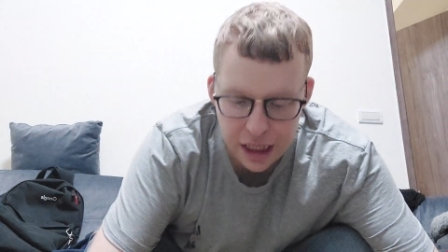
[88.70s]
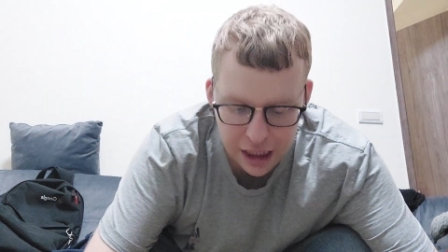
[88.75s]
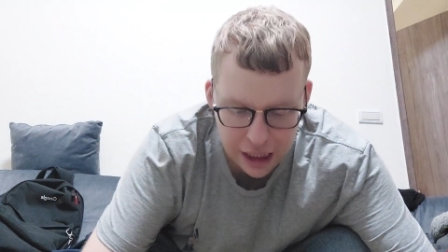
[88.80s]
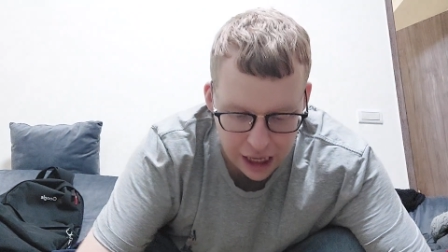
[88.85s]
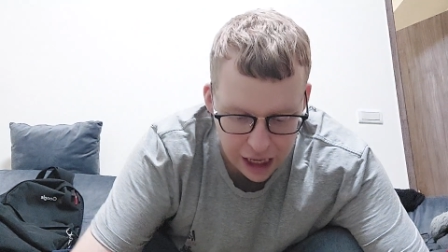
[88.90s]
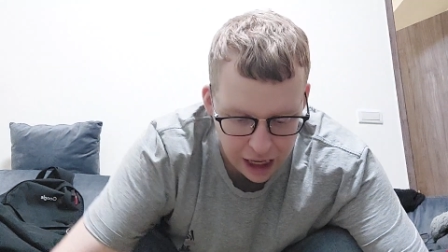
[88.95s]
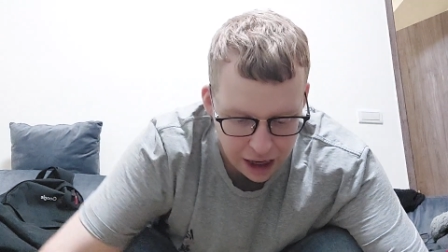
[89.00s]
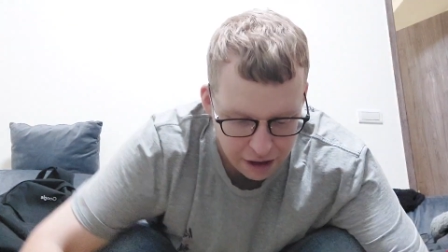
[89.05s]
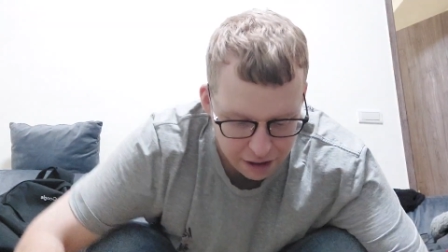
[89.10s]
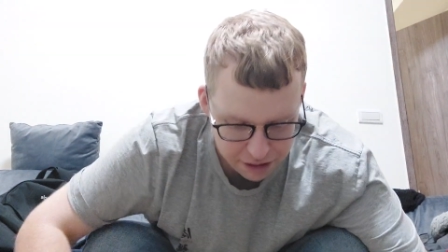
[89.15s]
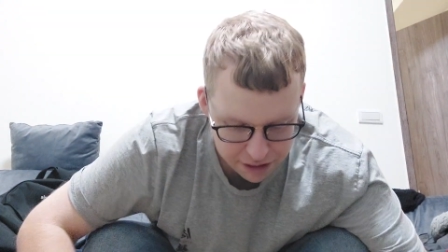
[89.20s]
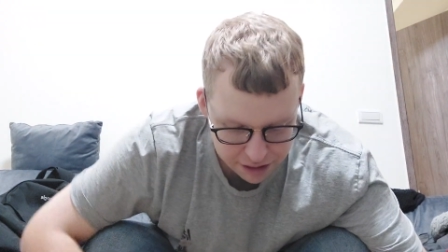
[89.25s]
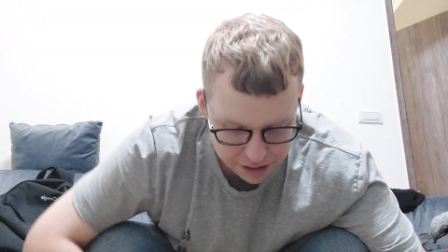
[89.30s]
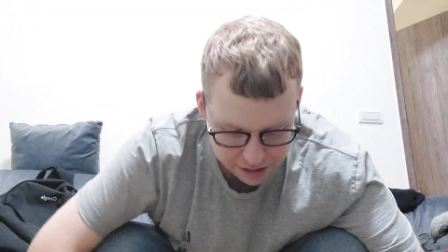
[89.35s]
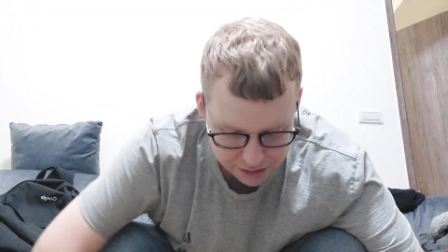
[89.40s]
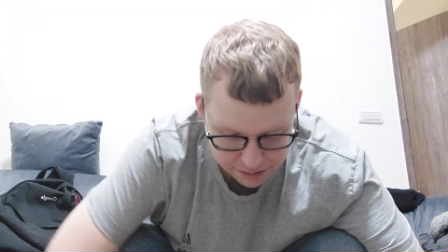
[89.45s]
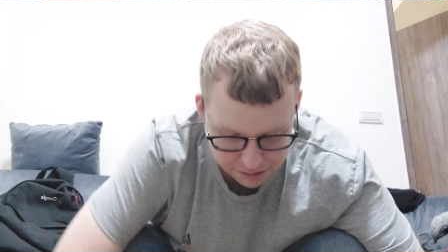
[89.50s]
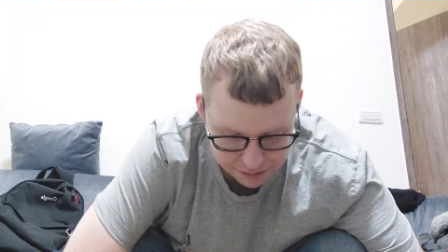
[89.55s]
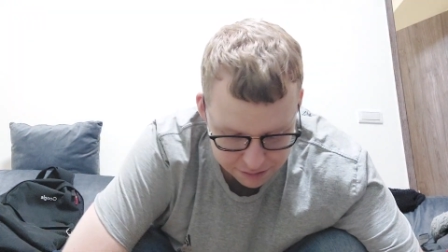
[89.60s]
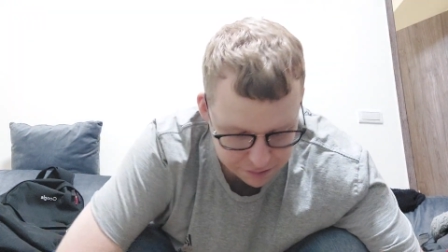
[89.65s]
get it out.
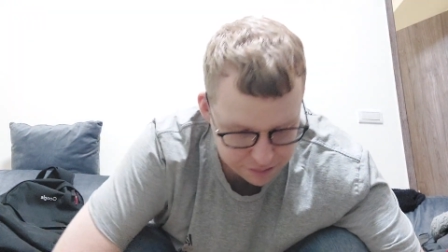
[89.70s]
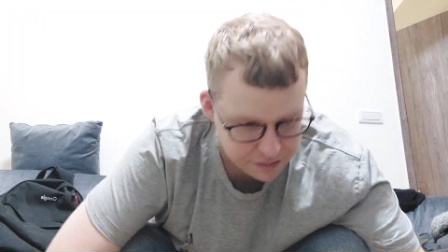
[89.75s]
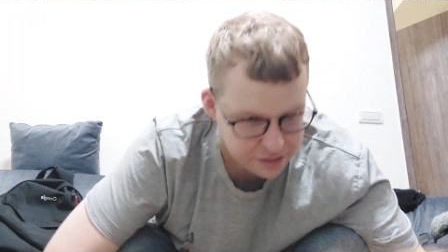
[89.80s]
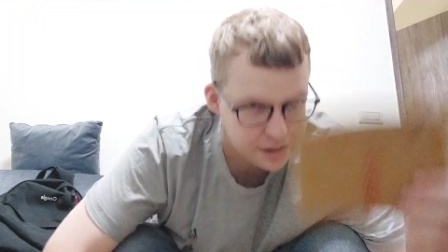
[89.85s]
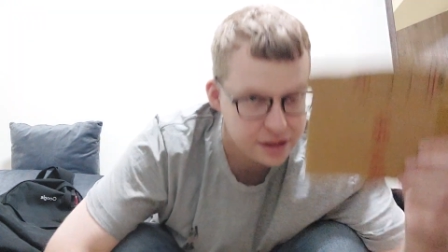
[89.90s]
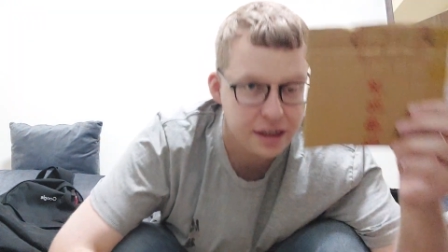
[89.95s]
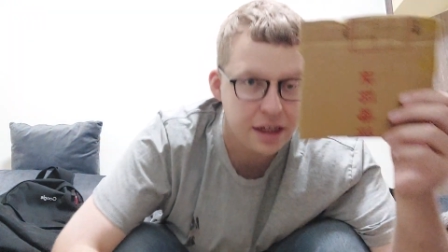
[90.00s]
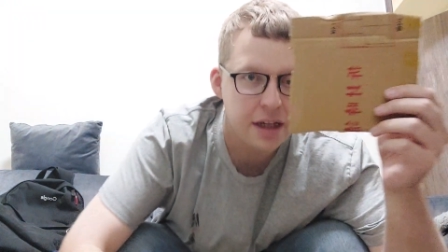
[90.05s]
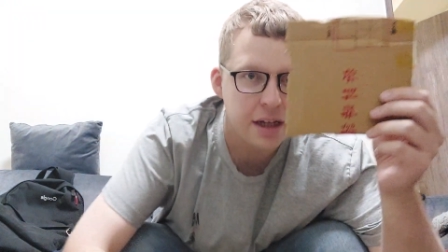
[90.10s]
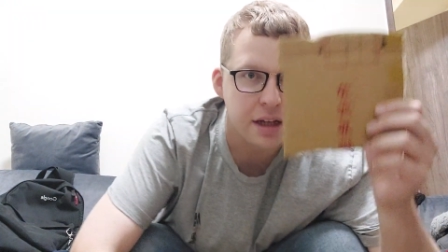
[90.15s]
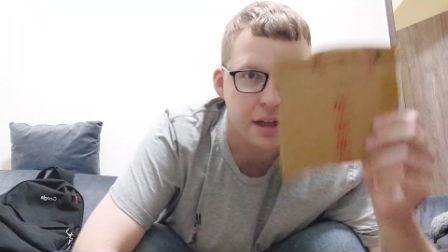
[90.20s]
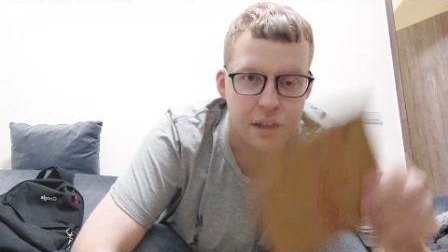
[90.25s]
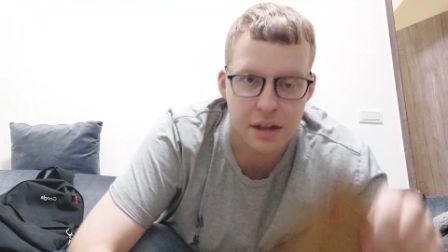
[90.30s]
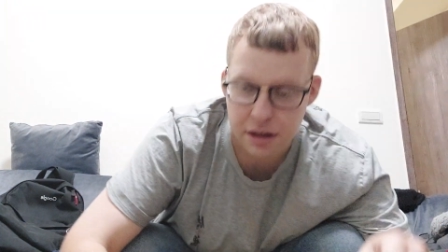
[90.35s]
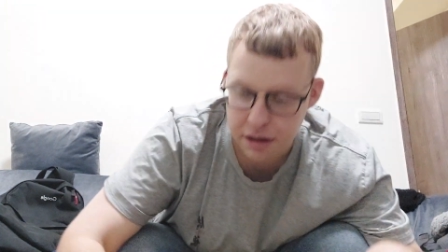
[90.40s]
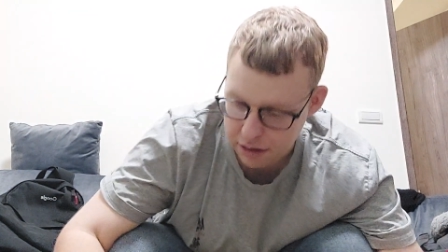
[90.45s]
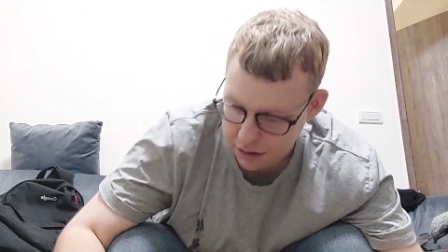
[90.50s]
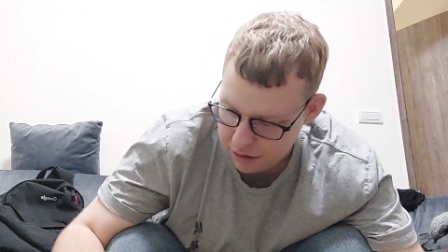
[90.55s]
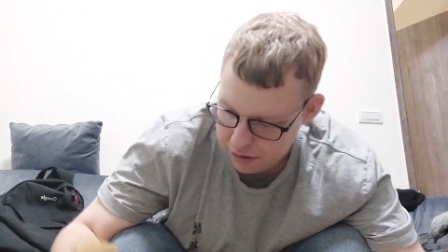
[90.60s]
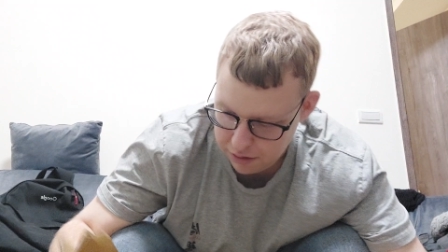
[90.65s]

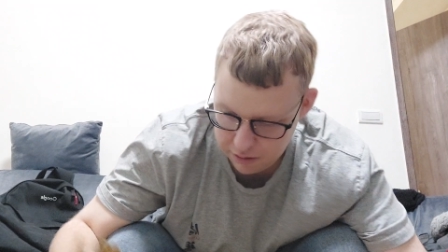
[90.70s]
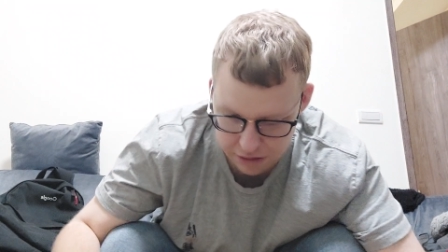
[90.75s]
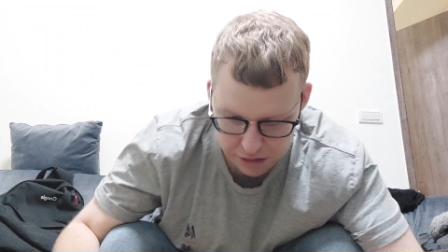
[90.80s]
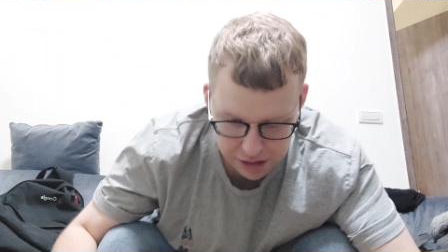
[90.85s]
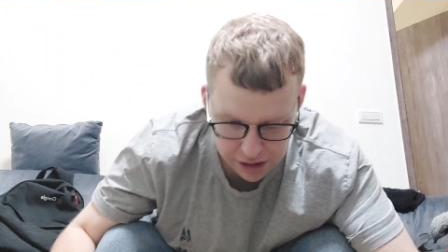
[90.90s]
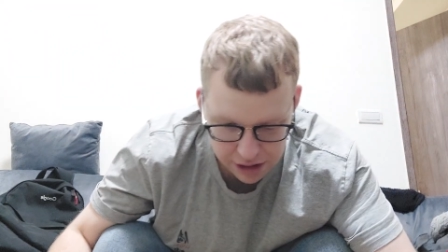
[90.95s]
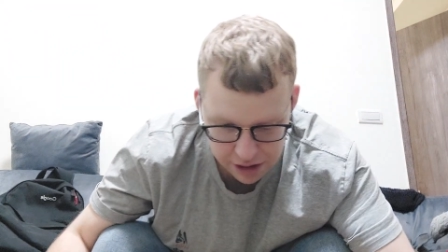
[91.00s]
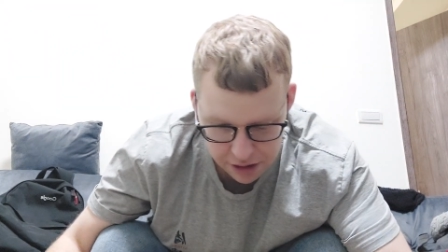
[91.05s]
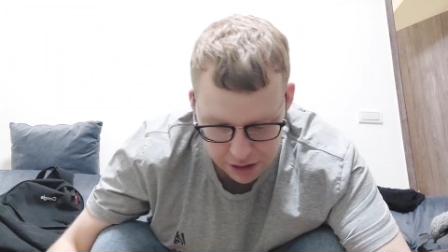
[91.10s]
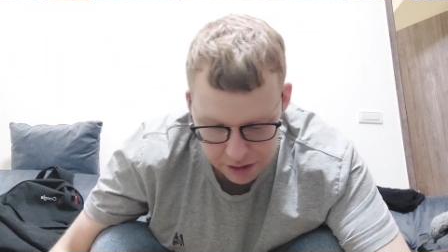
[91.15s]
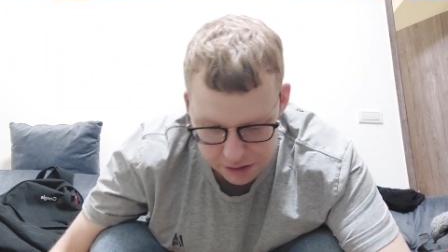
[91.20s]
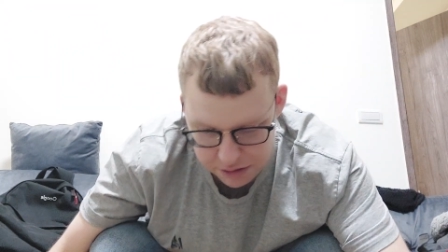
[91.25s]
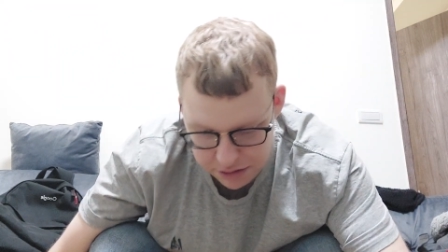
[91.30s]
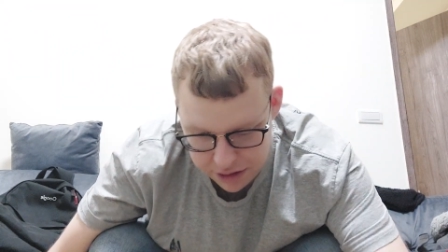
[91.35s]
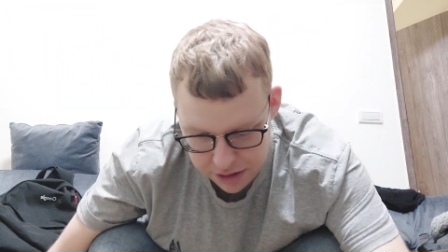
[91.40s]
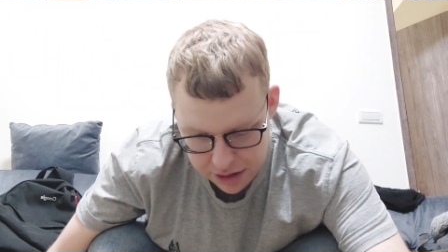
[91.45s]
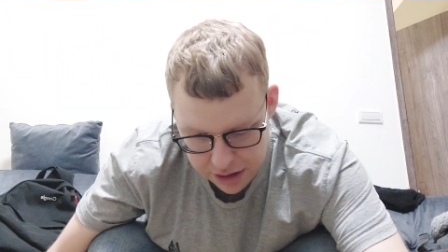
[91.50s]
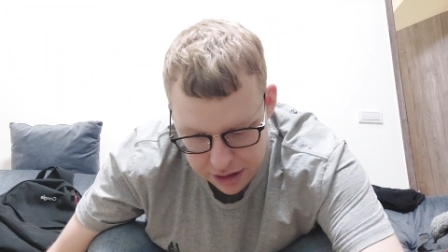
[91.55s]
No, no.